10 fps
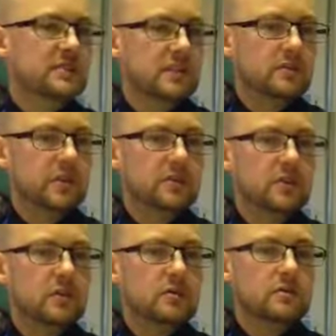same type of
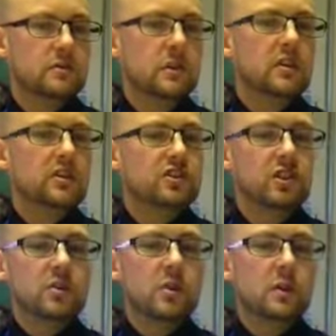tones. Did you
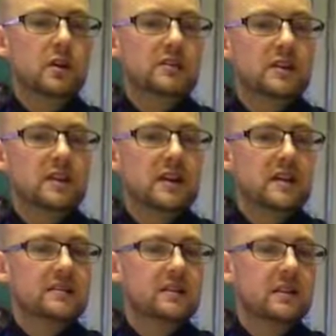know the one we looked at
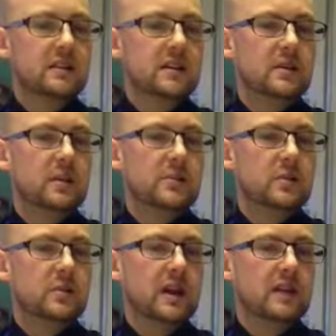class the other day? Remember
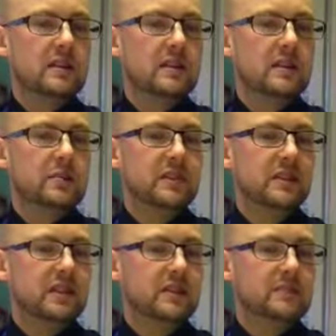we had the
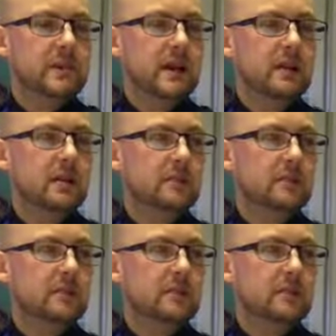leaves back here?